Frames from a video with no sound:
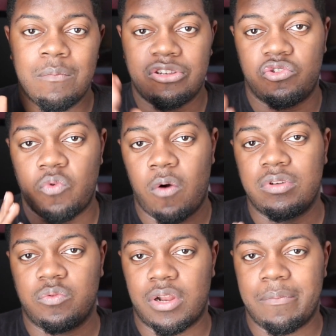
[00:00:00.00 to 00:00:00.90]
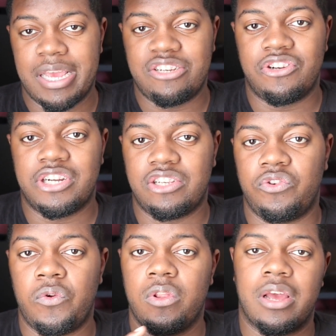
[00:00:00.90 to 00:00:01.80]
But you always want to make sure that
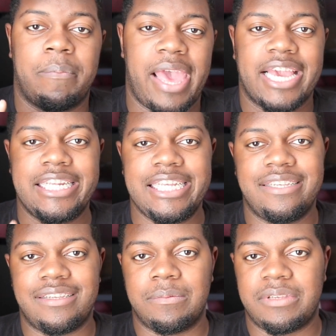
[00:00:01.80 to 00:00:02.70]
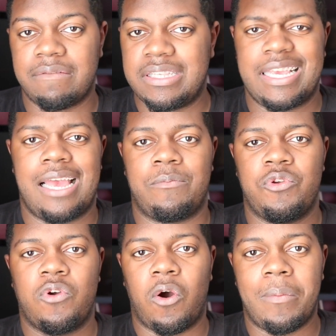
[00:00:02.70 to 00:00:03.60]
you look back at these tips every time
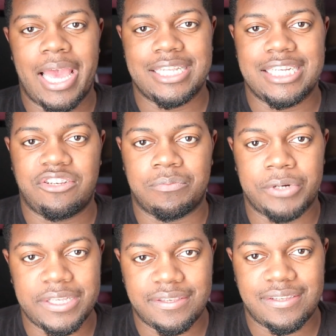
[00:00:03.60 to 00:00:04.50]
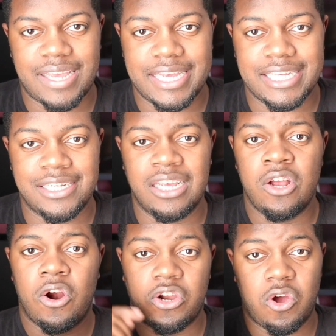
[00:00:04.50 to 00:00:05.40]
you go back to get your braces tightened,
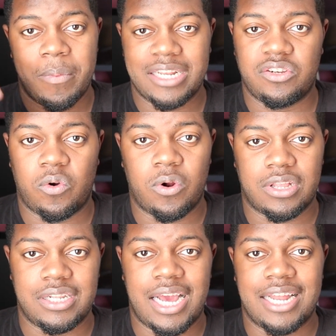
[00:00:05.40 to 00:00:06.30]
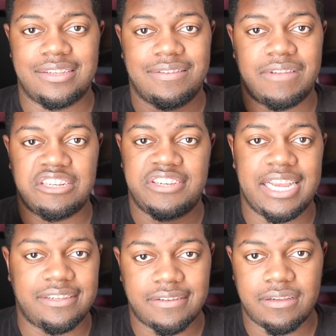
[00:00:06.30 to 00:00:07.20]
or you go back to the orthodontist and they're
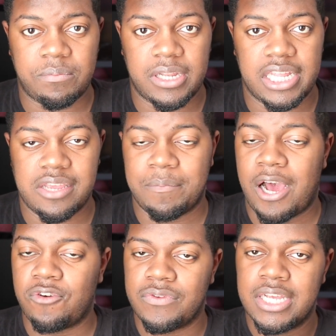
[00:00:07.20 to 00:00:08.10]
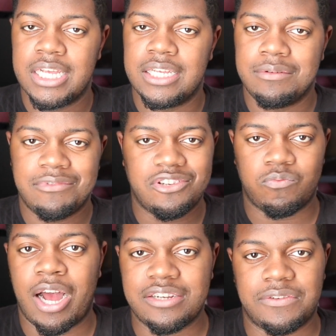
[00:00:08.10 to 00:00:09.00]
changing something in your mouth. Just
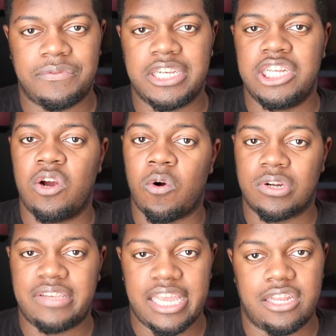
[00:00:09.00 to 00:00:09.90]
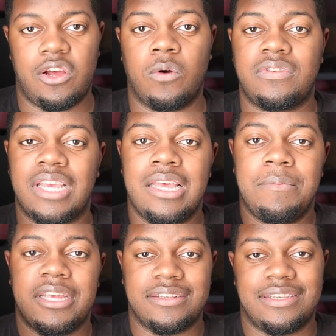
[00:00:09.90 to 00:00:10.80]
watch the video or take notes,
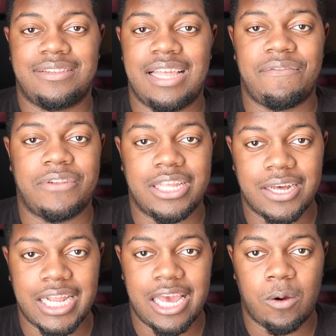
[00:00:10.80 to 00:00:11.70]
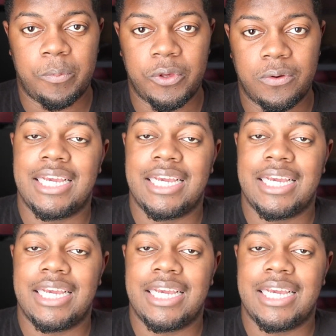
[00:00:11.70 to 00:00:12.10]
because it's definitely going to help you.